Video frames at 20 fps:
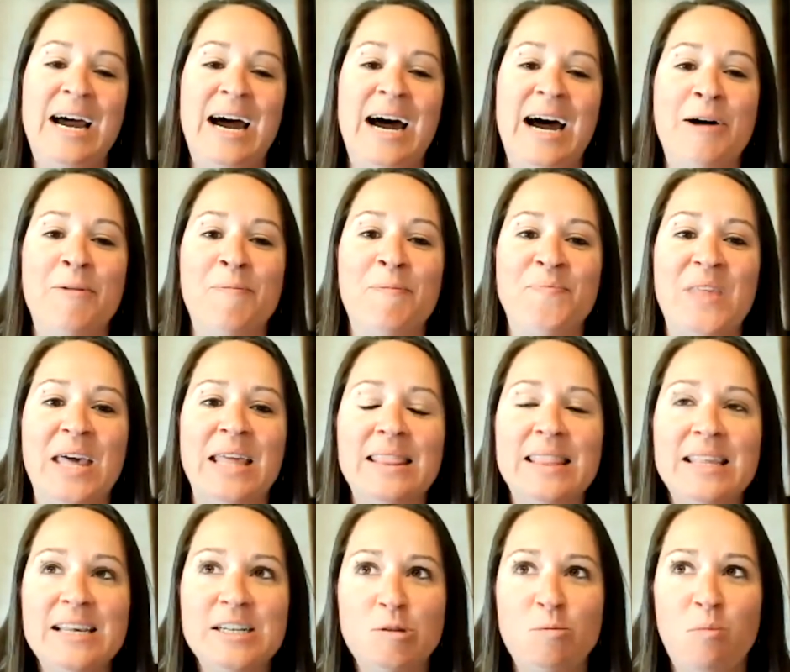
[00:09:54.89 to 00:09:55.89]
At
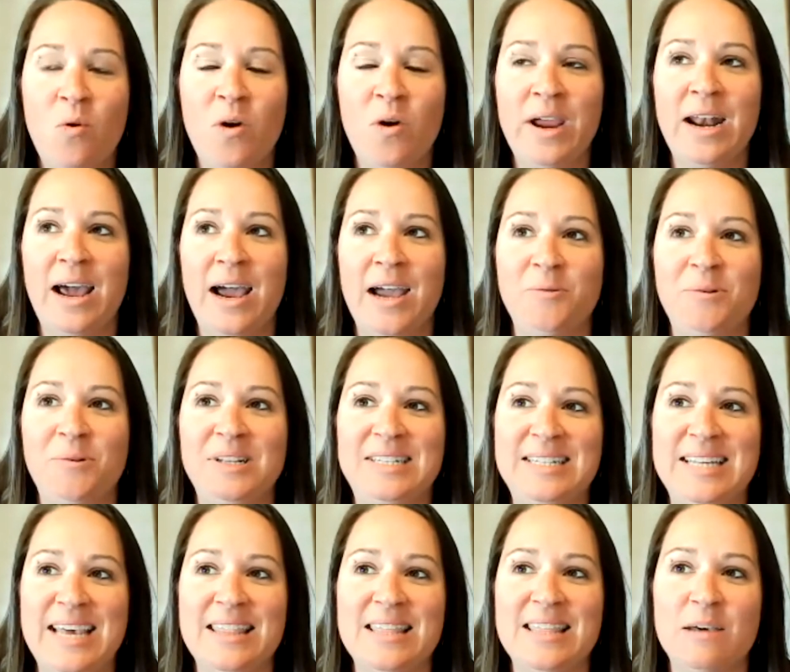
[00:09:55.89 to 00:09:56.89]
this point, I would
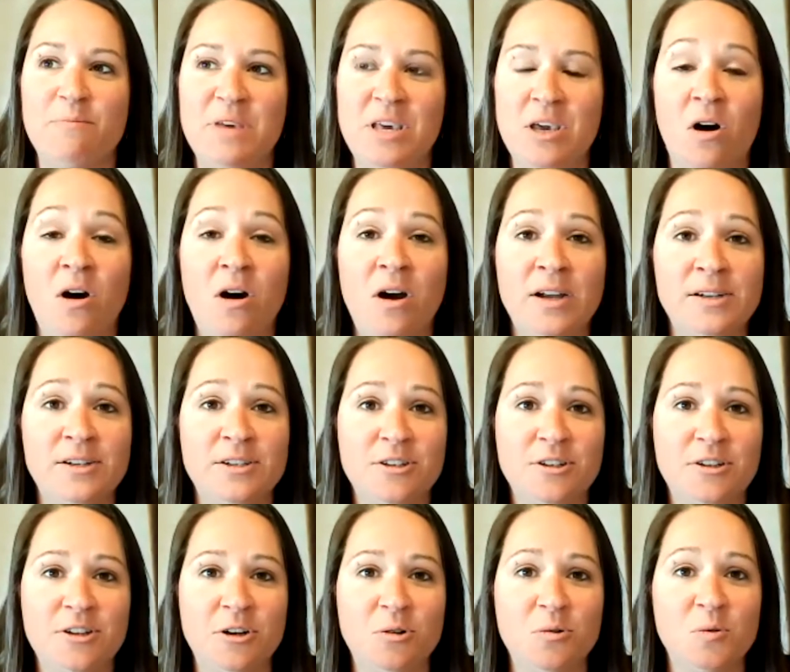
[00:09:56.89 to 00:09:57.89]
say that beyond
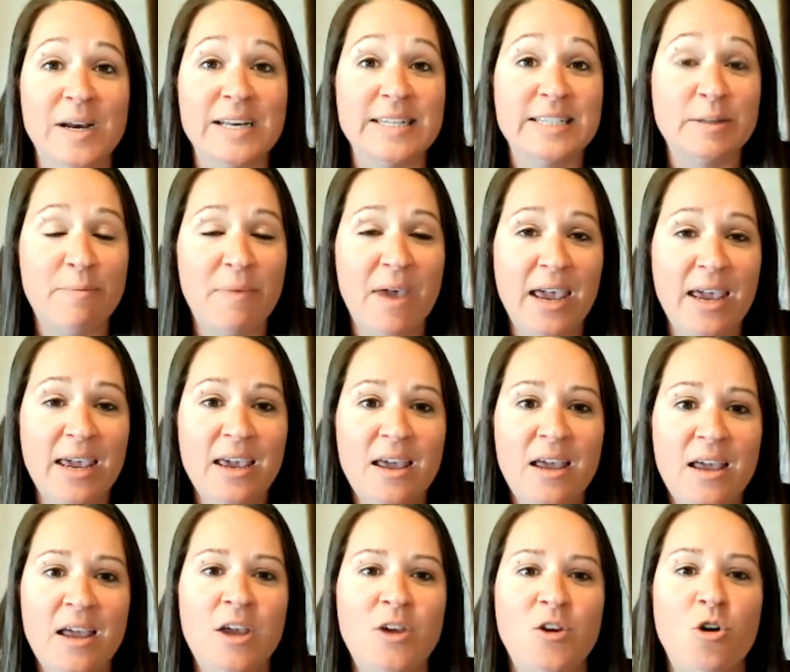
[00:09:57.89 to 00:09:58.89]
your resume,
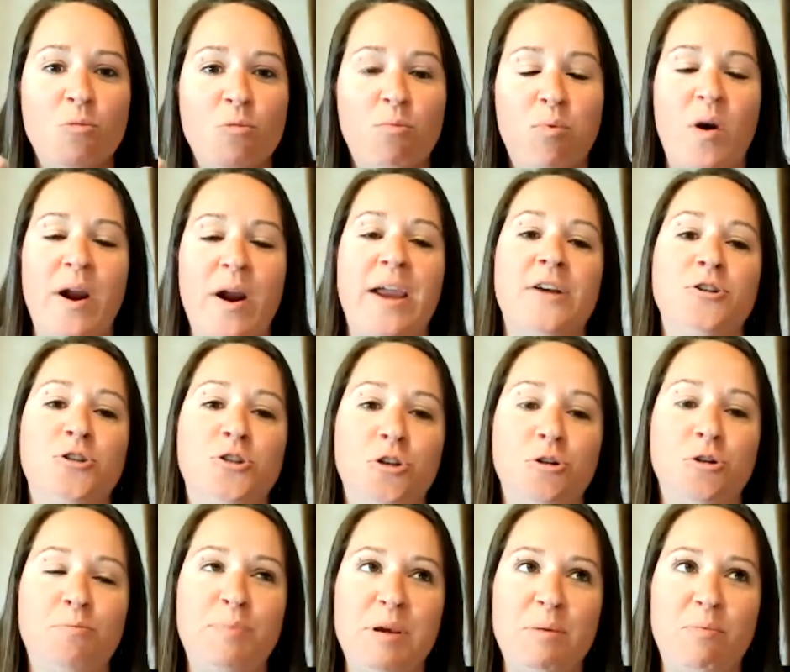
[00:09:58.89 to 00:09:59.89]
your brand
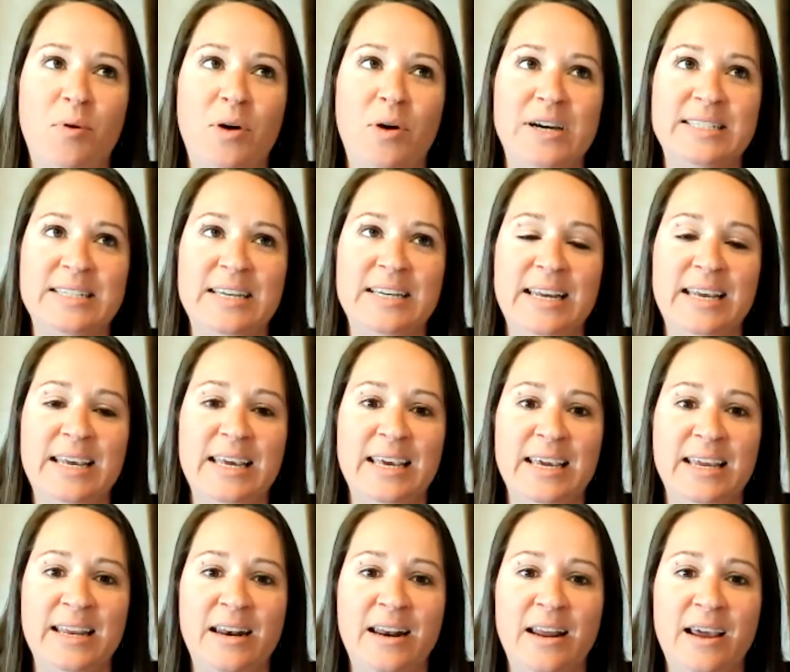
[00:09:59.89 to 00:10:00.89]
should be present
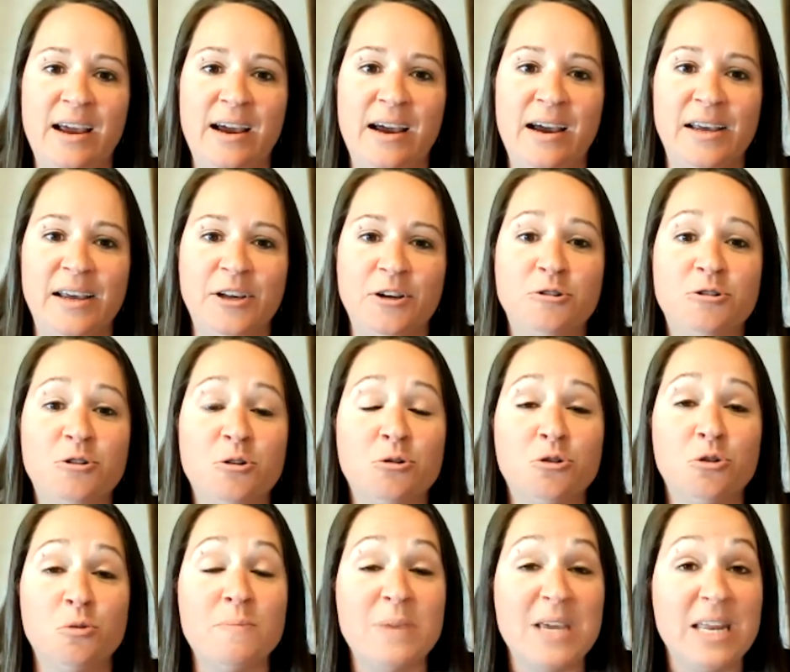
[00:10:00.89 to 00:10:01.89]
in your
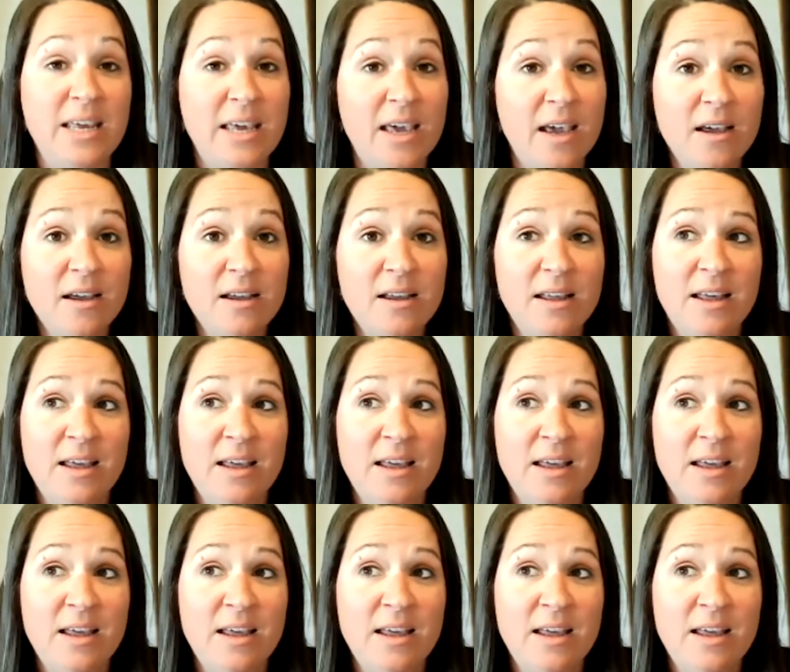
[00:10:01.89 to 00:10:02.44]
social media.